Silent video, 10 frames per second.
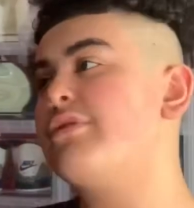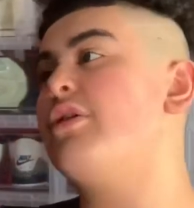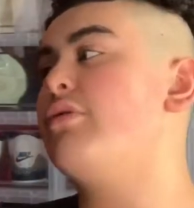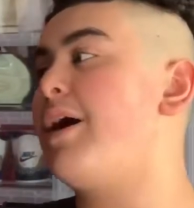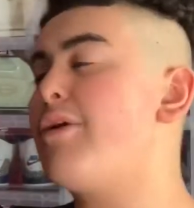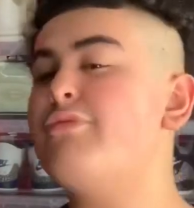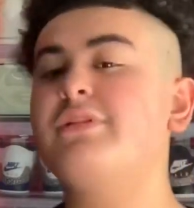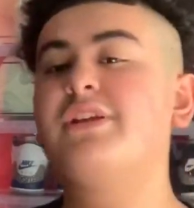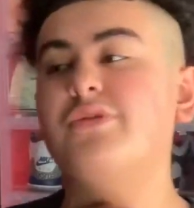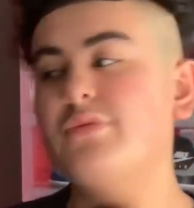know. I don't
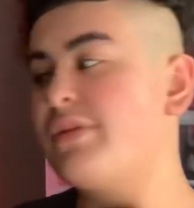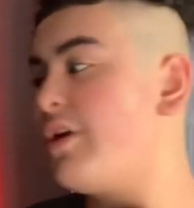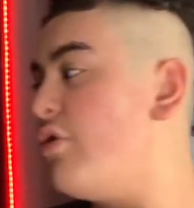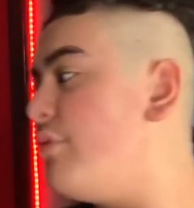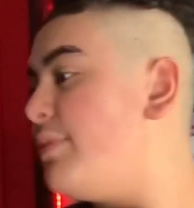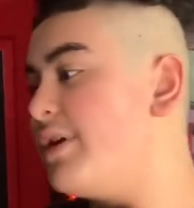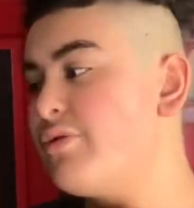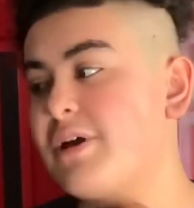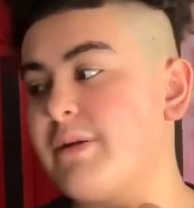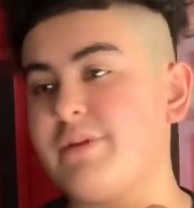really use GOAT, but
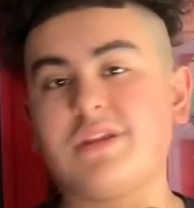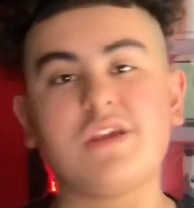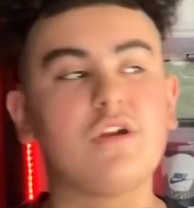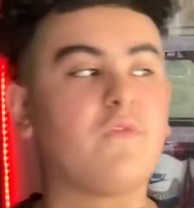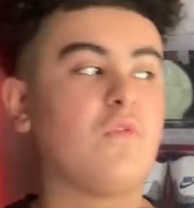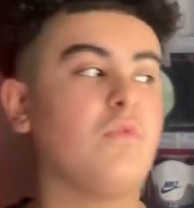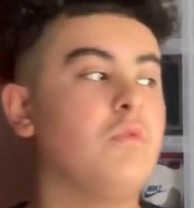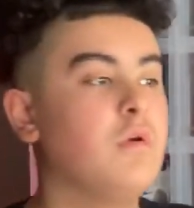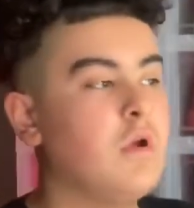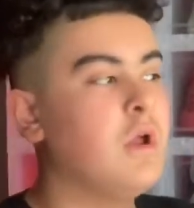you gotta be careful.
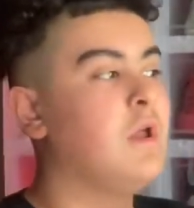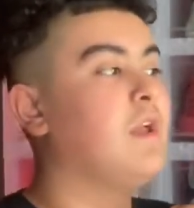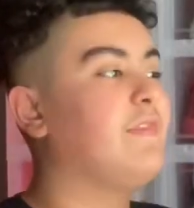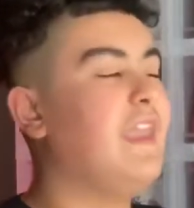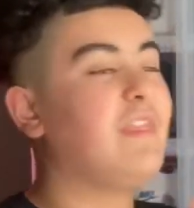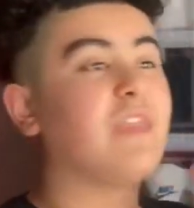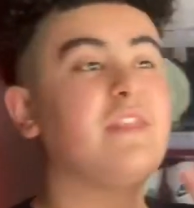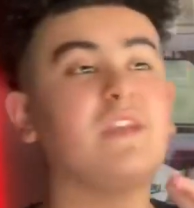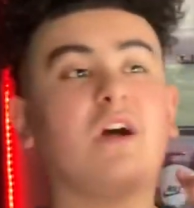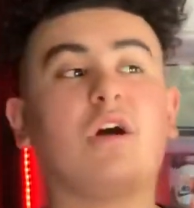They say
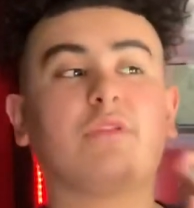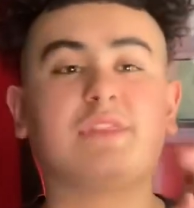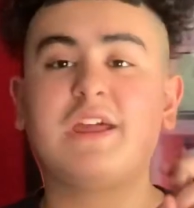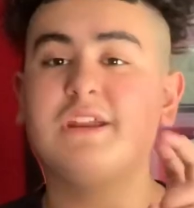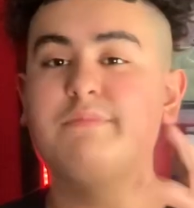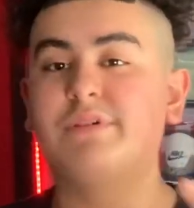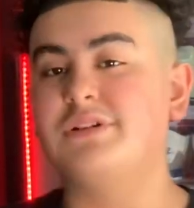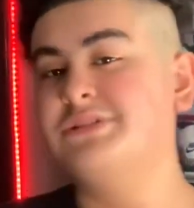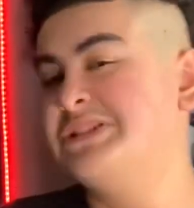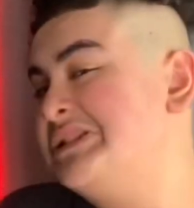they're authentic,
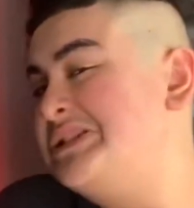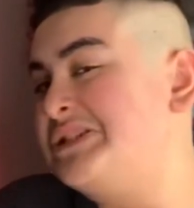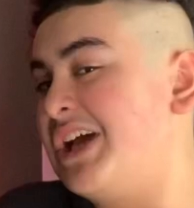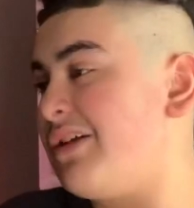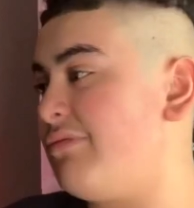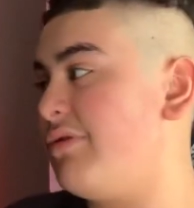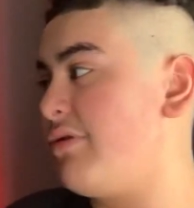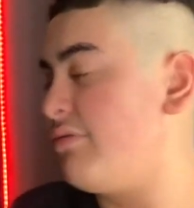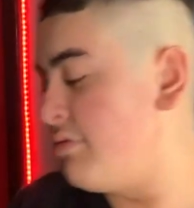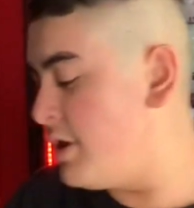but I don't
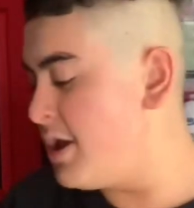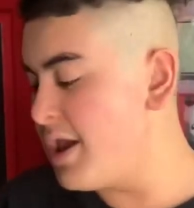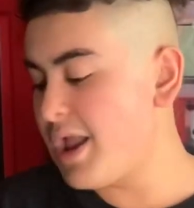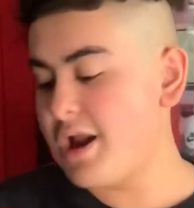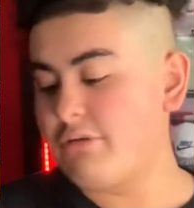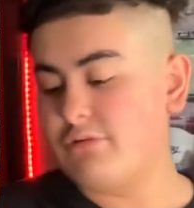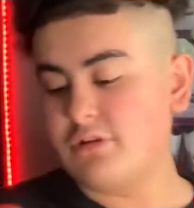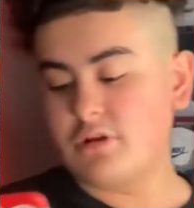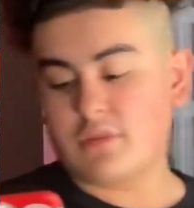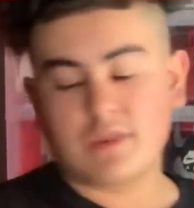know. They gotta really
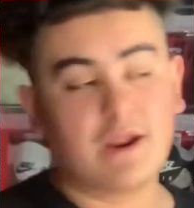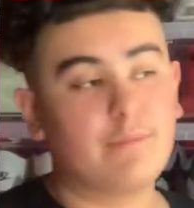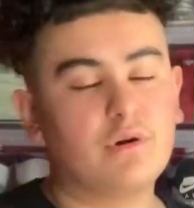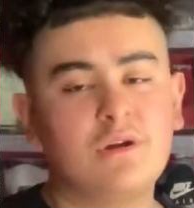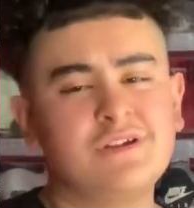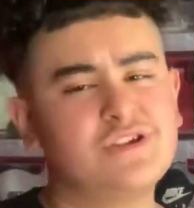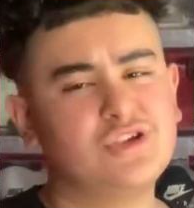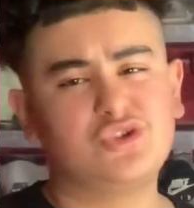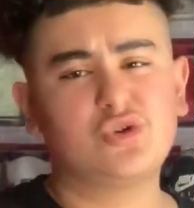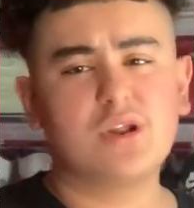look into that. But
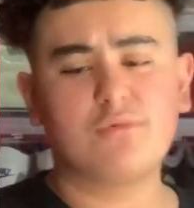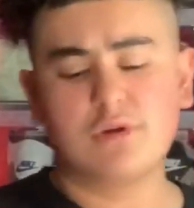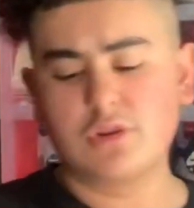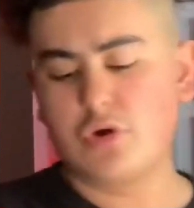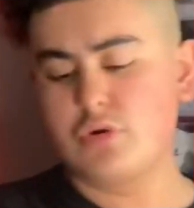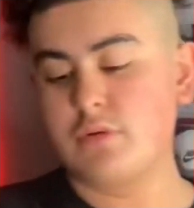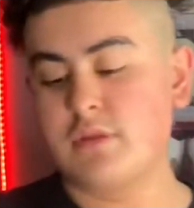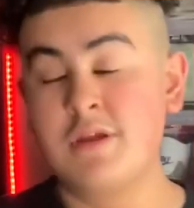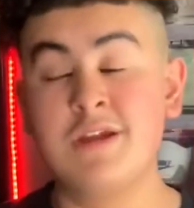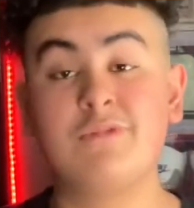Jordan 1 Lows
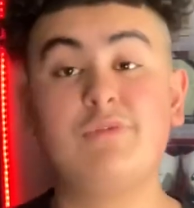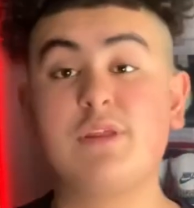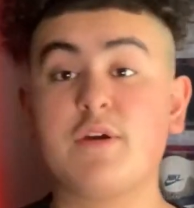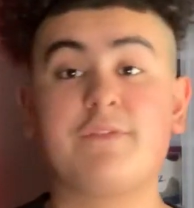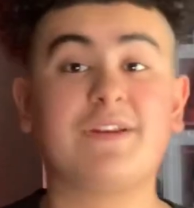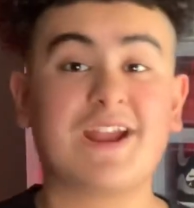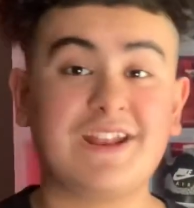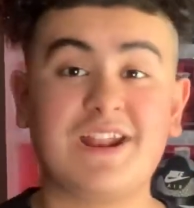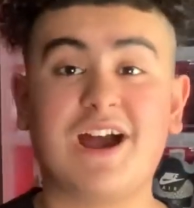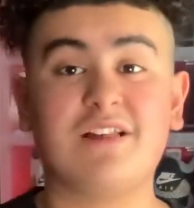retail for
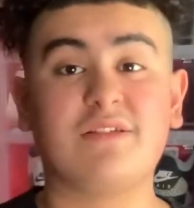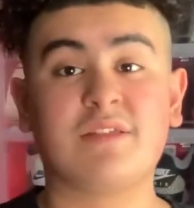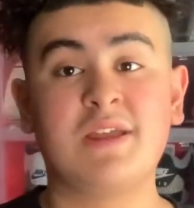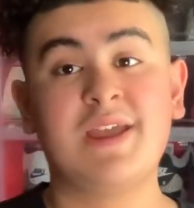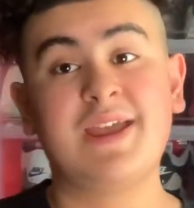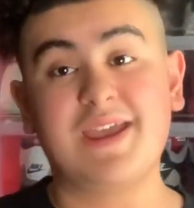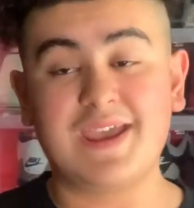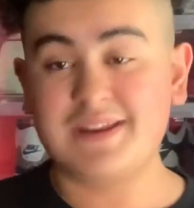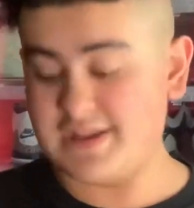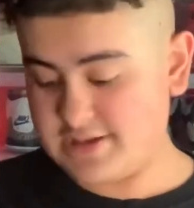$90
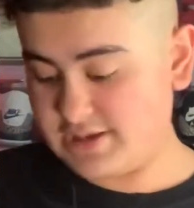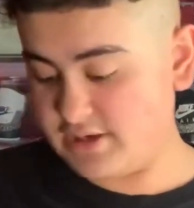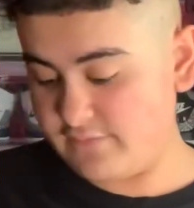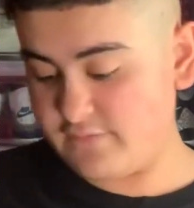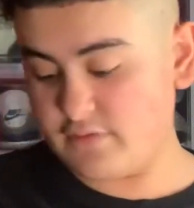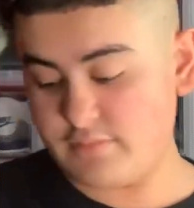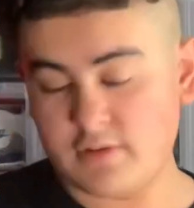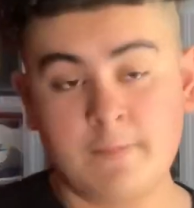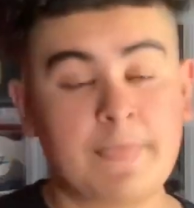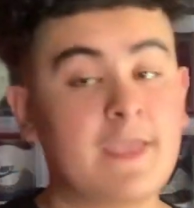and they clean, you feel
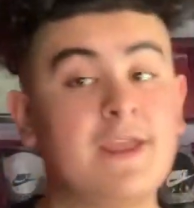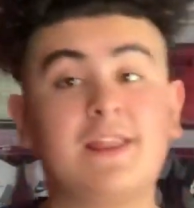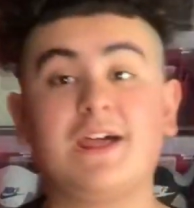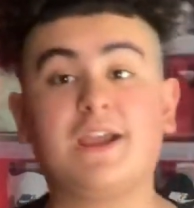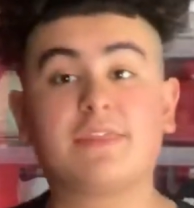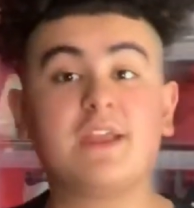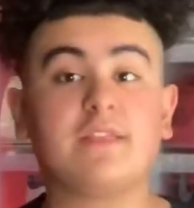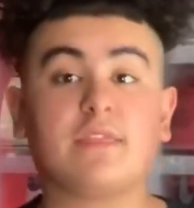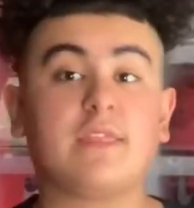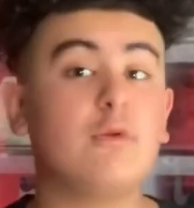me? Like I
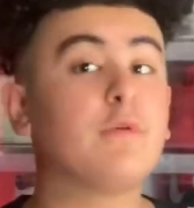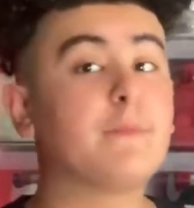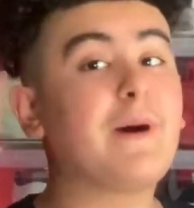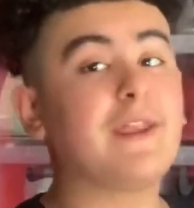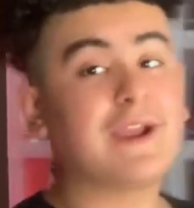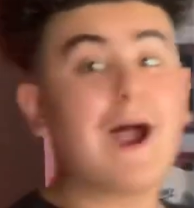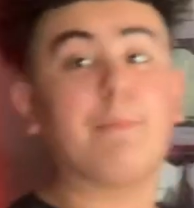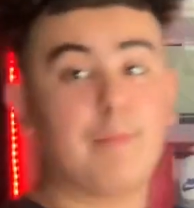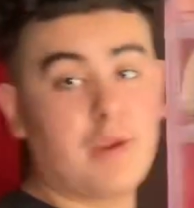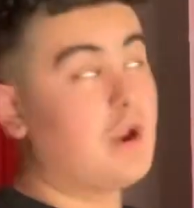said, Steve was about to
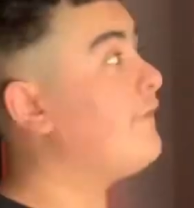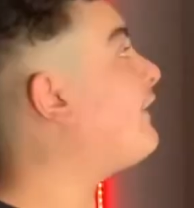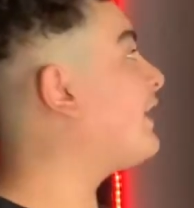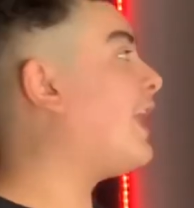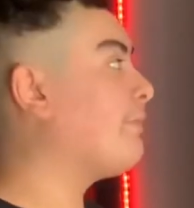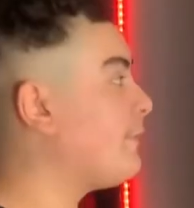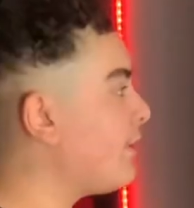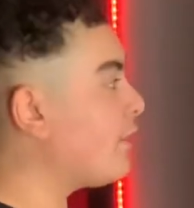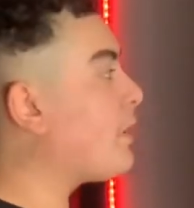cop a pair. If I copped a pair,